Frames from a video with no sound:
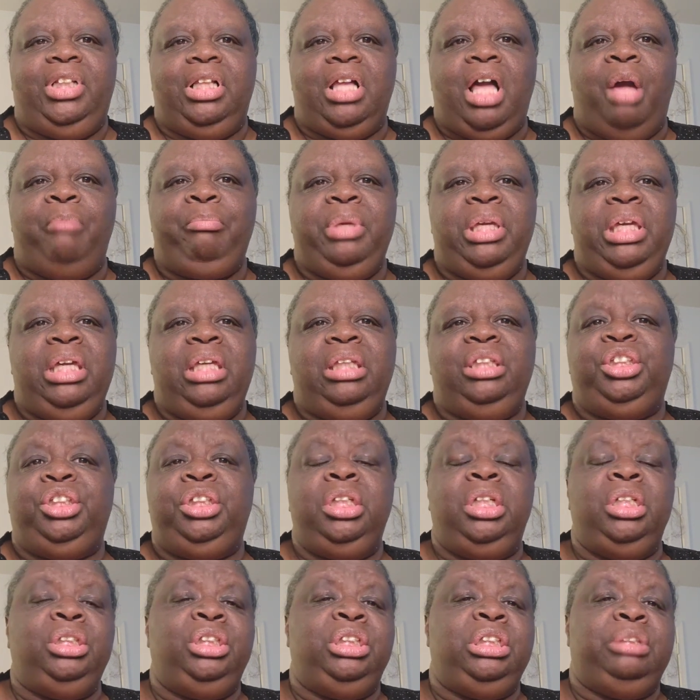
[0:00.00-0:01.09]
I mean, she
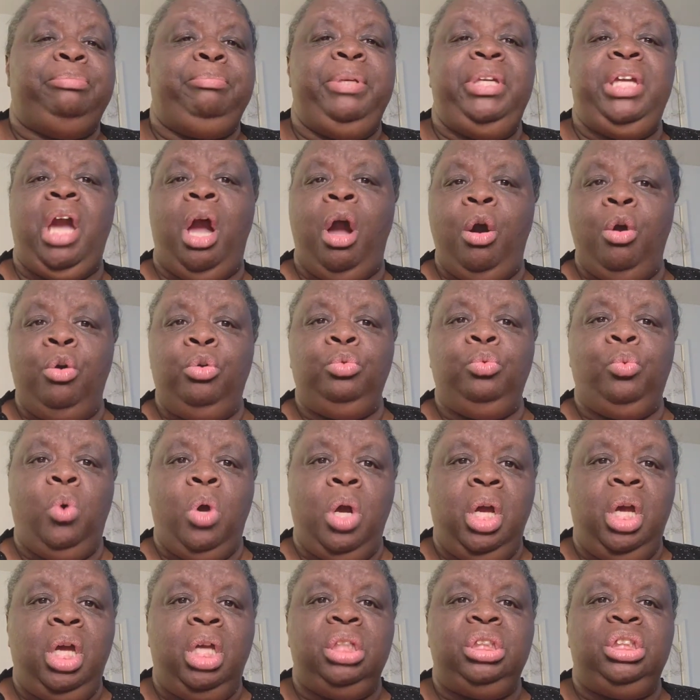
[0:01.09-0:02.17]
could just be on
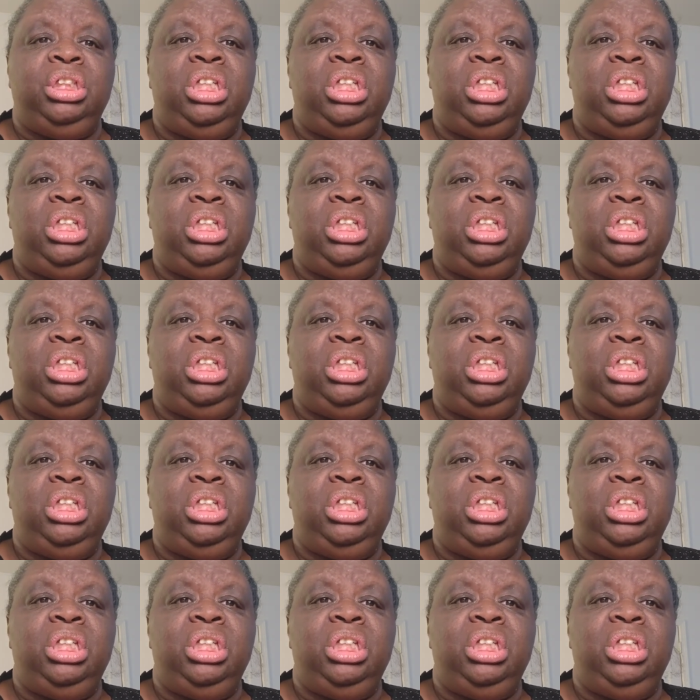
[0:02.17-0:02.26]
one.